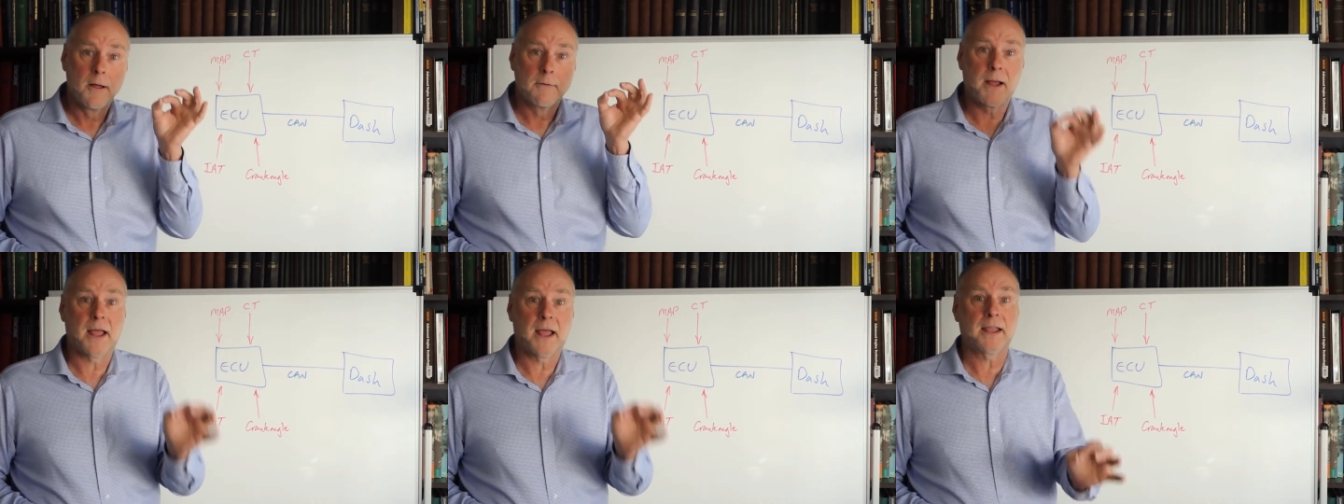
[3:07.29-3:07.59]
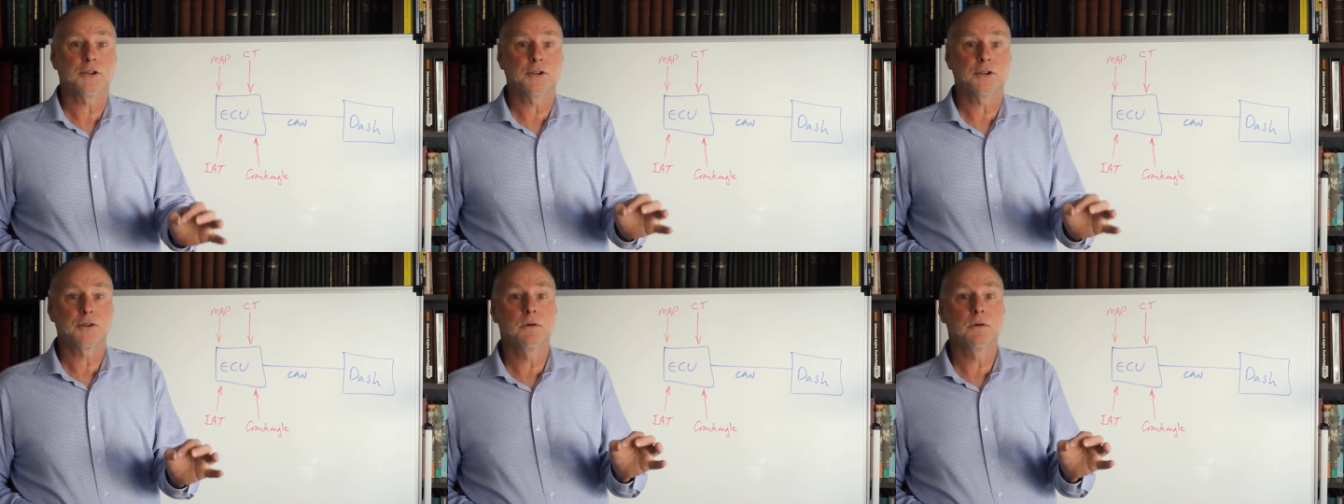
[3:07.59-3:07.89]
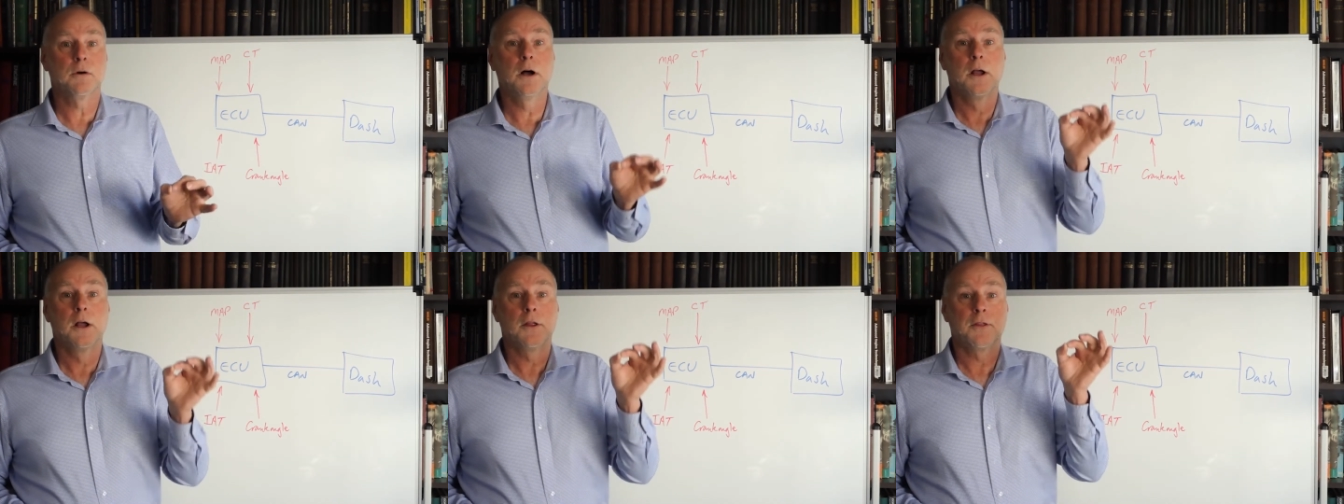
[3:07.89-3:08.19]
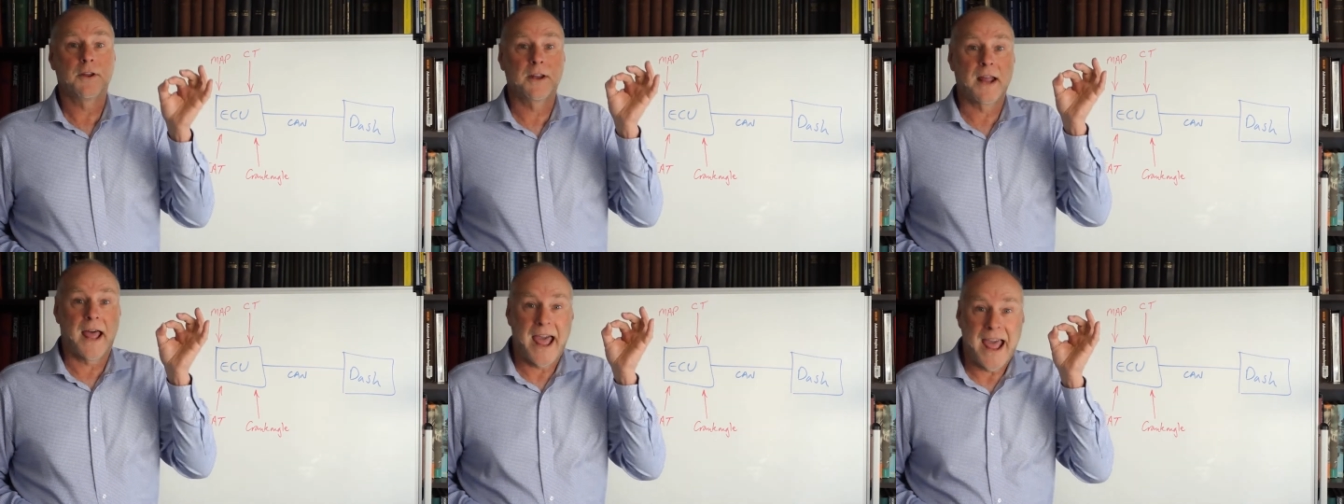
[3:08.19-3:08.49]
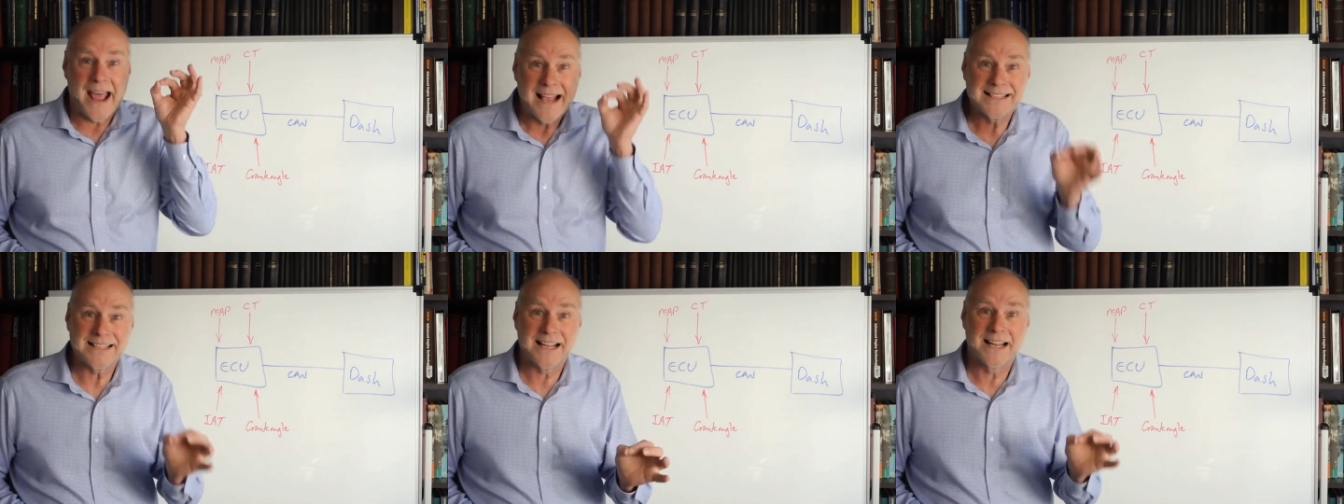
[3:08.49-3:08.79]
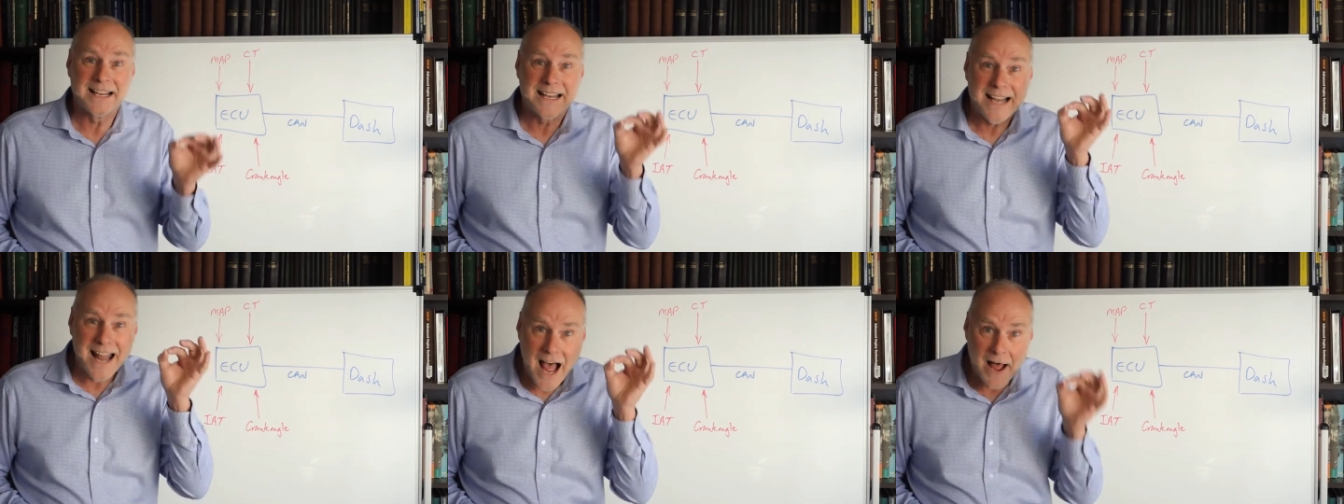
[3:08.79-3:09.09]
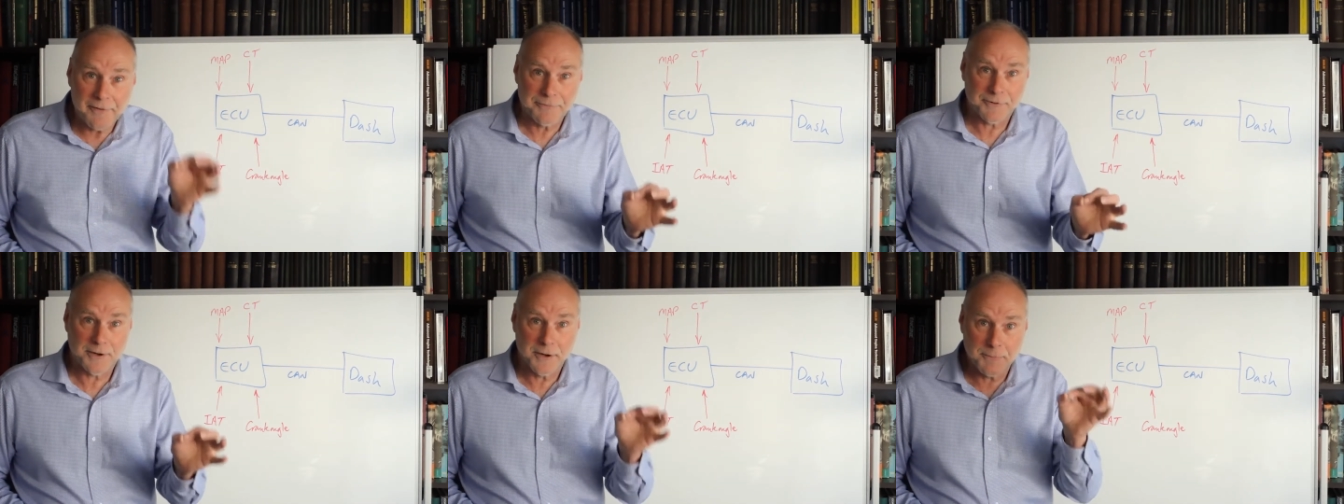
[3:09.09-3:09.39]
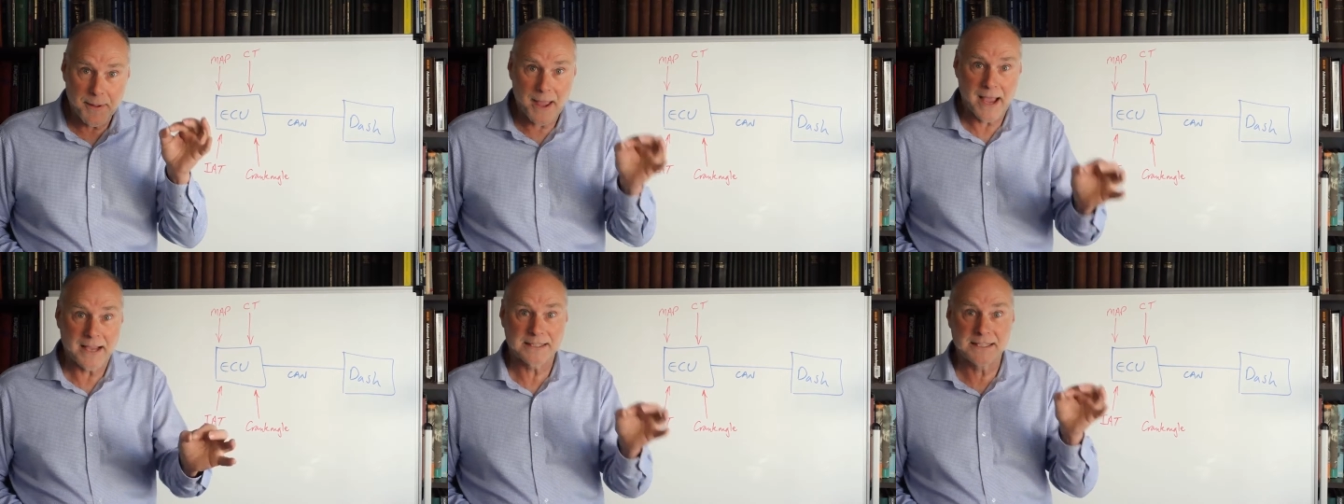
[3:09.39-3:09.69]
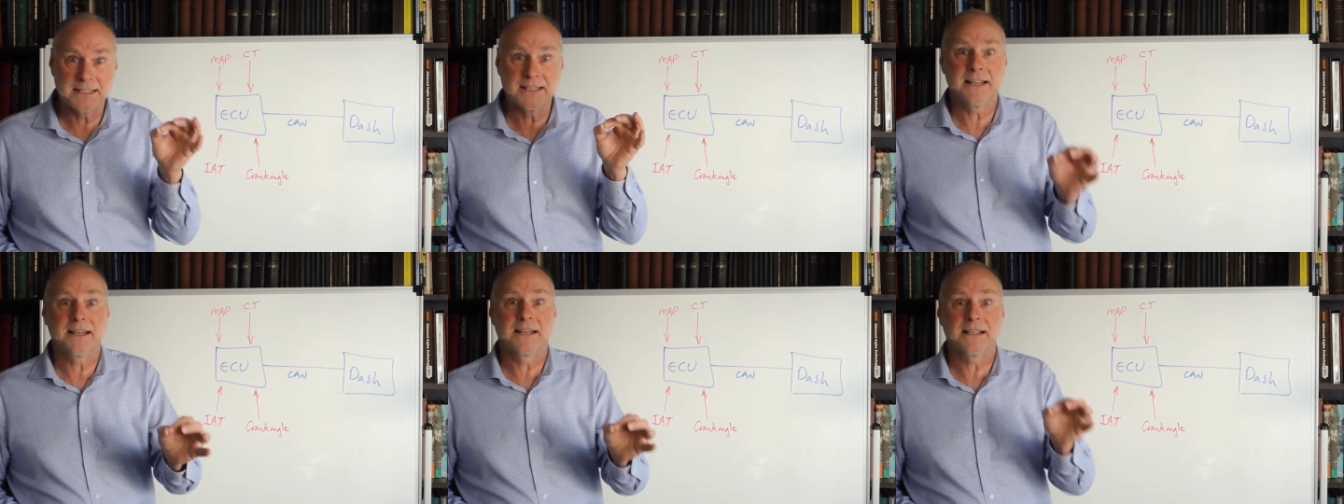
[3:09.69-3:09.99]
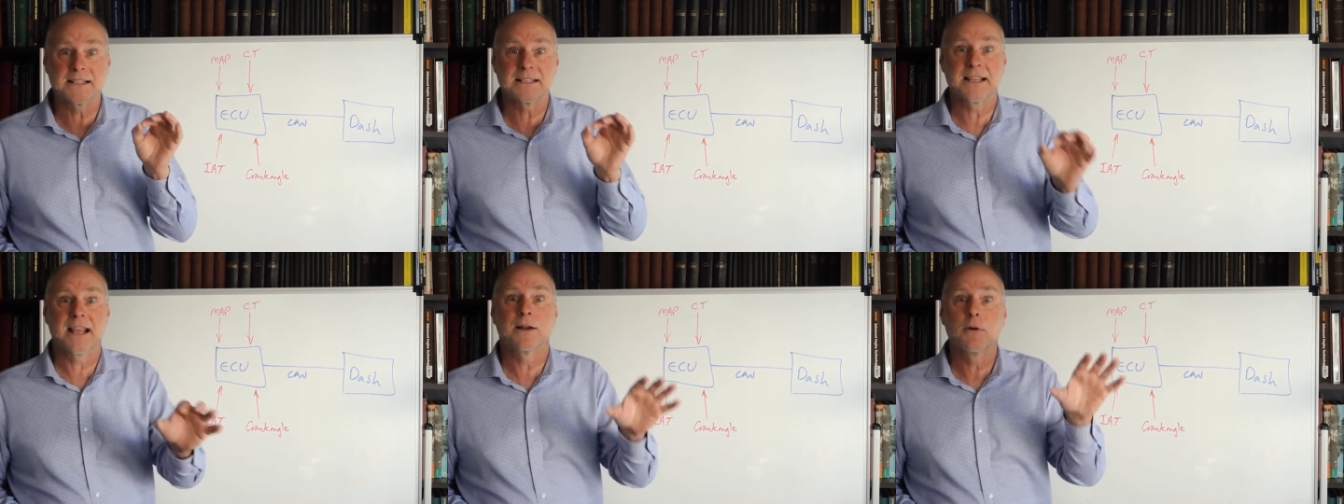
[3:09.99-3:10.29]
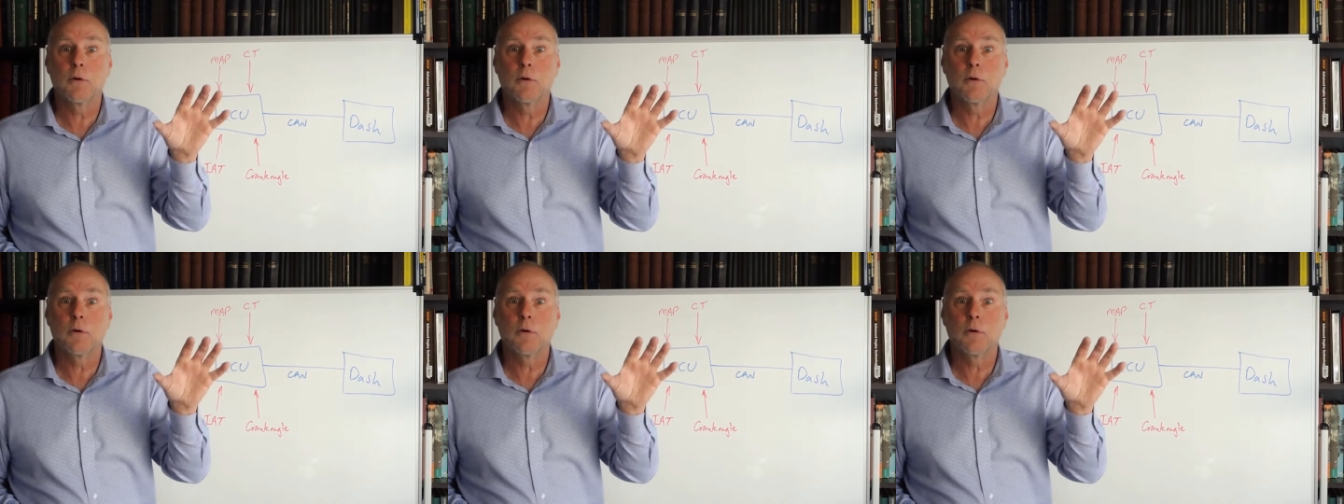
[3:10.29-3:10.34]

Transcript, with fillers: make sure that it has enough capacity to send